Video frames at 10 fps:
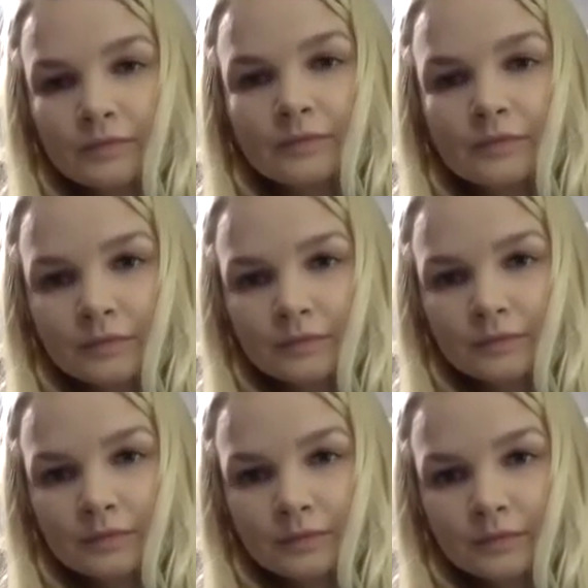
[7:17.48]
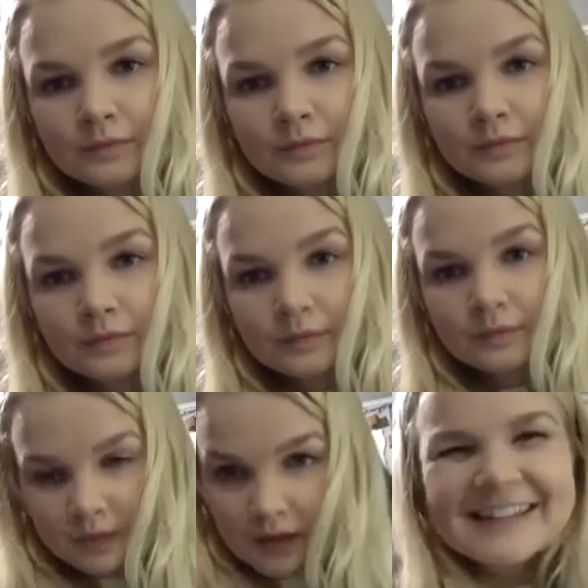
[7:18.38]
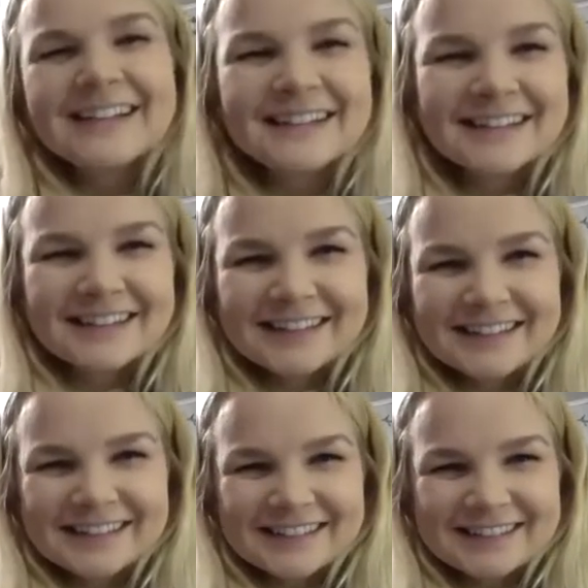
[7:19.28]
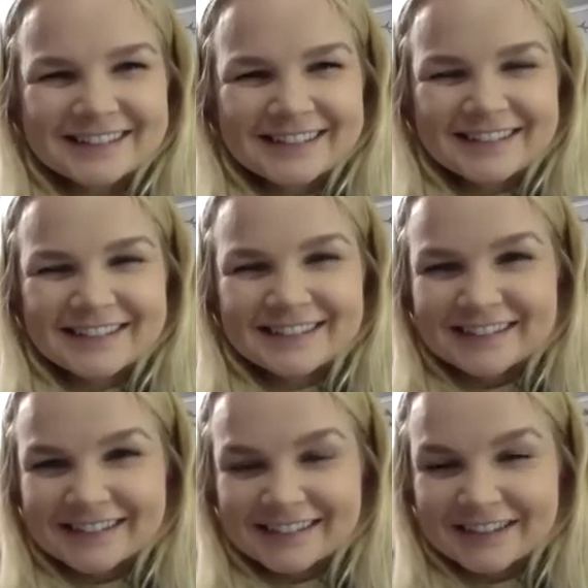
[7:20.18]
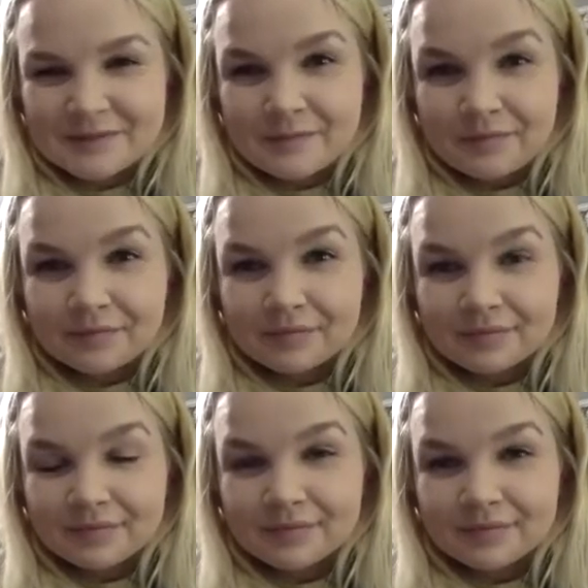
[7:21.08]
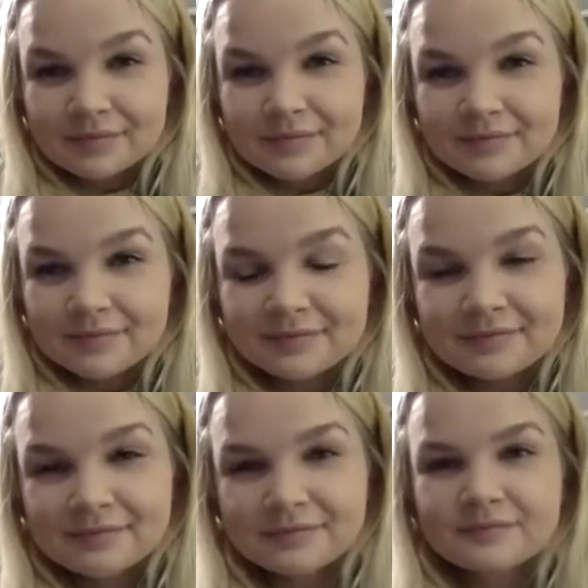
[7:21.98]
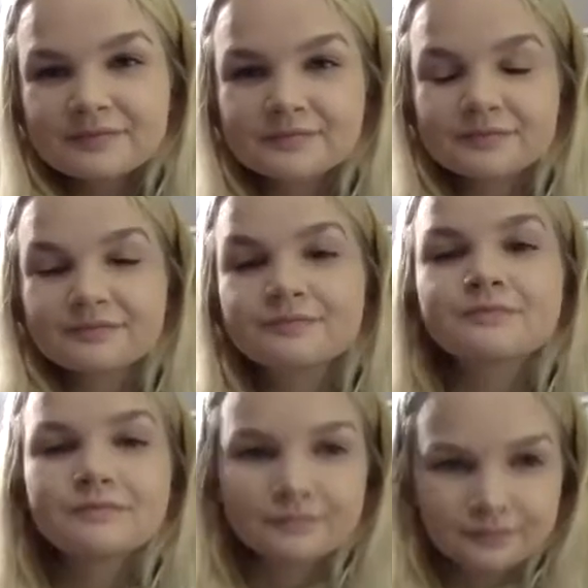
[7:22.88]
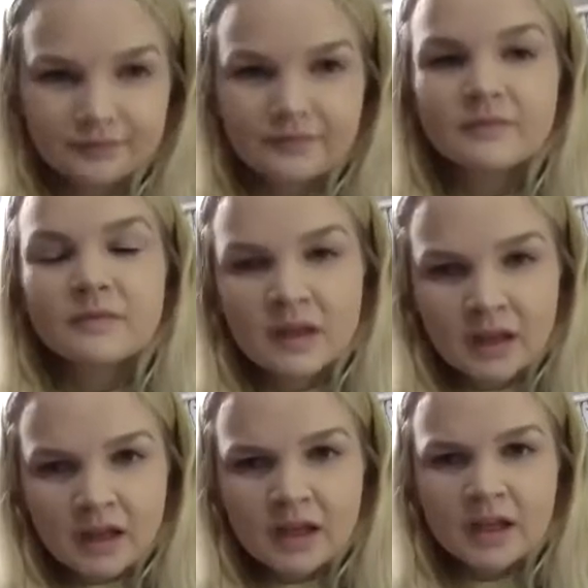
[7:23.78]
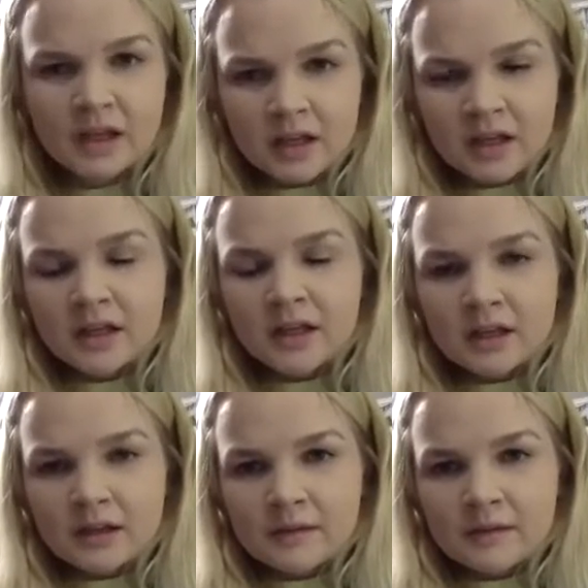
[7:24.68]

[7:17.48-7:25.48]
(silent)